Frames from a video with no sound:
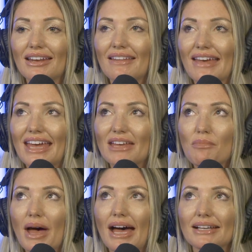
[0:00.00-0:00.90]
and the
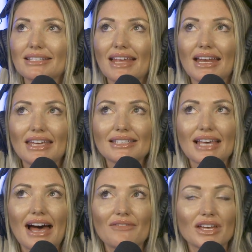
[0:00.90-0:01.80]
impact that
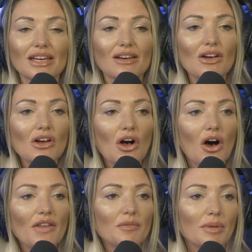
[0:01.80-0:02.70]
he's having
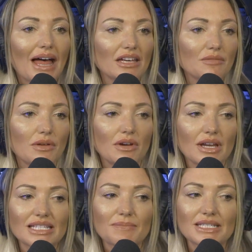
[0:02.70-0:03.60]
on the Black
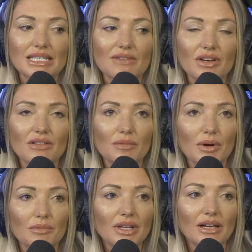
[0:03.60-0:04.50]
community specifically,
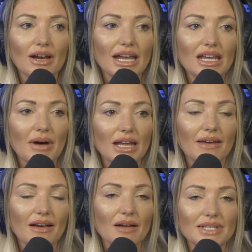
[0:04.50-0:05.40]
but really on
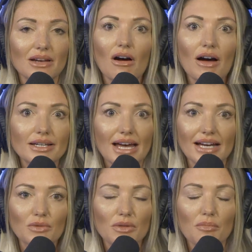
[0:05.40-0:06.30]
anybody that comes in
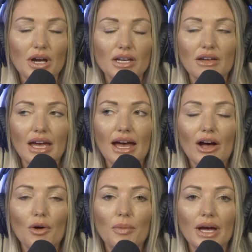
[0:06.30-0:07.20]
contact with Britt. You can't
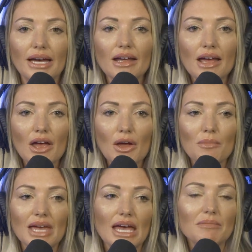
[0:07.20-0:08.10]
help but
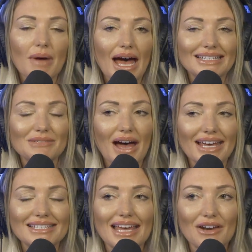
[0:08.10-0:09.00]
be impacted
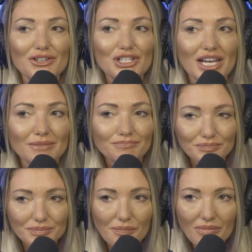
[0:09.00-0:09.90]
by his energy.